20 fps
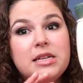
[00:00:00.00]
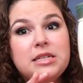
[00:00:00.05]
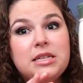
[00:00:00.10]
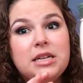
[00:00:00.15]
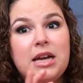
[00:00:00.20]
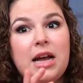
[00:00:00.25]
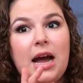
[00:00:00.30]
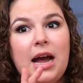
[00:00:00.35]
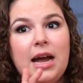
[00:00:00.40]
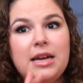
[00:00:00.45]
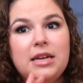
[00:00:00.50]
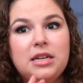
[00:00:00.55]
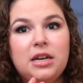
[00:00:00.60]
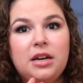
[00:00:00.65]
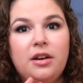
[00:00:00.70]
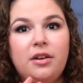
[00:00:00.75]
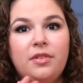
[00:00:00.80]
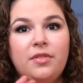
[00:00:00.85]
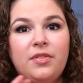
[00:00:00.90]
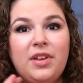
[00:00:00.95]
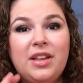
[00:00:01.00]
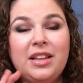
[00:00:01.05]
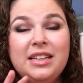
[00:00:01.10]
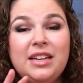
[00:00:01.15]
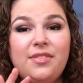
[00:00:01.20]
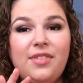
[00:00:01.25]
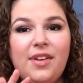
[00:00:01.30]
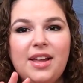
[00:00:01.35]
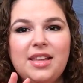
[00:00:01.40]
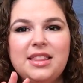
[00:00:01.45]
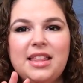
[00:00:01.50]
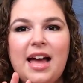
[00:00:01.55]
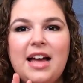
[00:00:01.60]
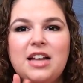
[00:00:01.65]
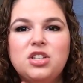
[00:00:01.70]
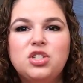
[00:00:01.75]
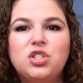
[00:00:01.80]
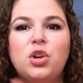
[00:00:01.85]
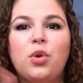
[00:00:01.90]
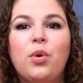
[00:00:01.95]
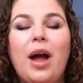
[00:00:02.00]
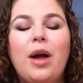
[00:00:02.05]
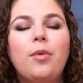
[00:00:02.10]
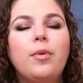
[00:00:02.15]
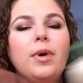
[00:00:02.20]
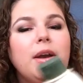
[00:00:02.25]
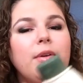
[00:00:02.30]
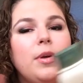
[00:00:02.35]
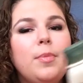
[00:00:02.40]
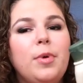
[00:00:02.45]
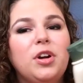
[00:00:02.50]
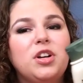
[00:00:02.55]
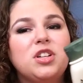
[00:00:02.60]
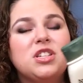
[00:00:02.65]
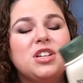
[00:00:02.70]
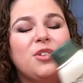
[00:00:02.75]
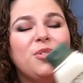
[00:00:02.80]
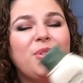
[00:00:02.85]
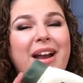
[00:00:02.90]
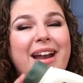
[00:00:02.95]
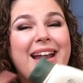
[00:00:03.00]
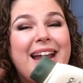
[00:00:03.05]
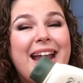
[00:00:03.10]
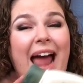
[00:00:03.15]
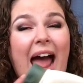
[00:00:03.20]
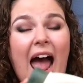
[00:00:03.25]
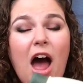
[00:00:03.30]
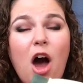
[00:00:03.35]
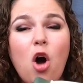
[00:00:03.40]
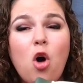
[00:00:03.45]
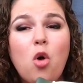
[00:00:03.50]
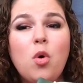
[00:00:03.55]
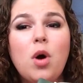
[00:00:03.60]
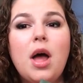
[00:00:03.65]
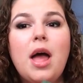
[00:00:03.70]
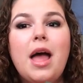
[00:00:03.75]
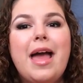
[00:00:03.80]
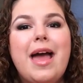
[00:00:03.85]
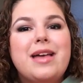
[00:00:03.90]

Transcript: to kind of alleviate that. So I wouldn't repurchase it right now.